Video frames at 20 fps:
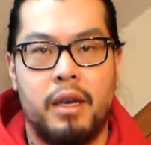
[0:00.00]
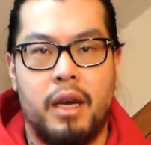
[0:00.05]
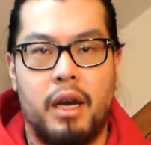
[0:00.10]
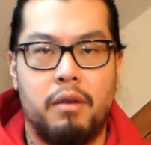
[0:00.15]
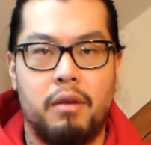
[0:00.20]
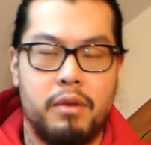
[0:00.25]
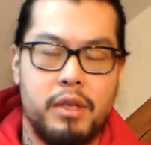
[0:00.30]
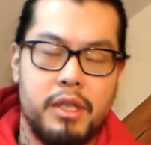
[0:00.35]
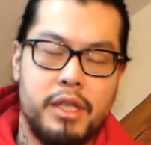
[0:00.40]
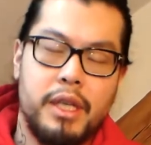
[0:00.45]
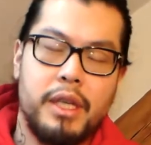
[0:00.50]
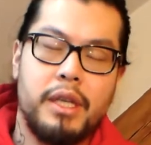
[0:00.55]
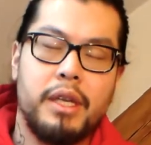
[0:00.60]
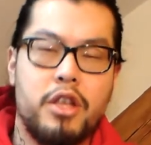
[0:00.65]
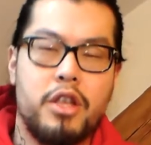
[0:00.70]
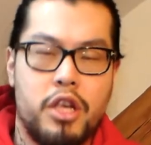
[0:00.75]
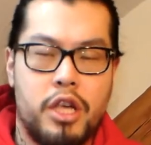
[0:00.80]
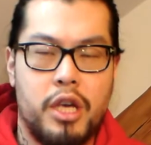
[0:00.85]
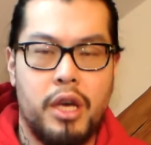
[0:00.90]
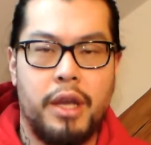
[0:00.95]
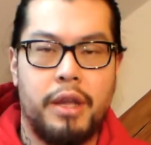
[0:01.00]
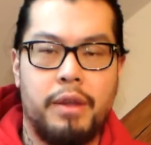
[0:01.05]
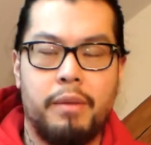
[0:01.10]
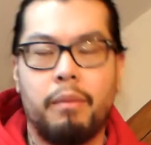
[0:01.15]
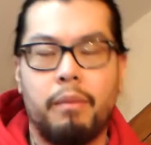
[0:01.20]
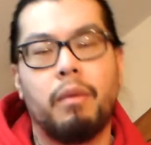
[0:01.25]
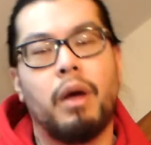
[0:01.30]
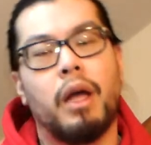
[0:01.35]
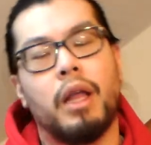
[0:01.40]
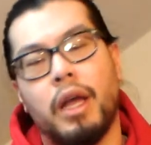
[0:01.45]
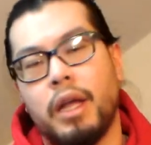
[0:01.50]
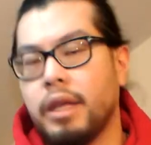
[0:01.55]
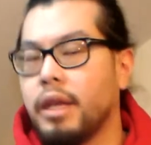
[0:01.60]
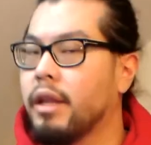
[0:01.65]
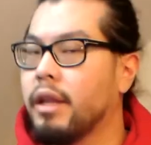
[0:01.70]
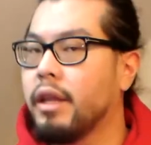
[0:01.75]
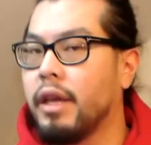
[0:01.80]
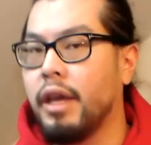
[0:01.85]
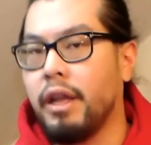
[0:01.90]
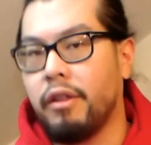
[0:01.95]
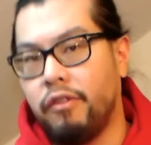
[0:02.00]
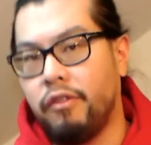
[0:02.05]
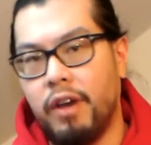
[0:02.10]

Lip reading: I was eating shit, but I didn't get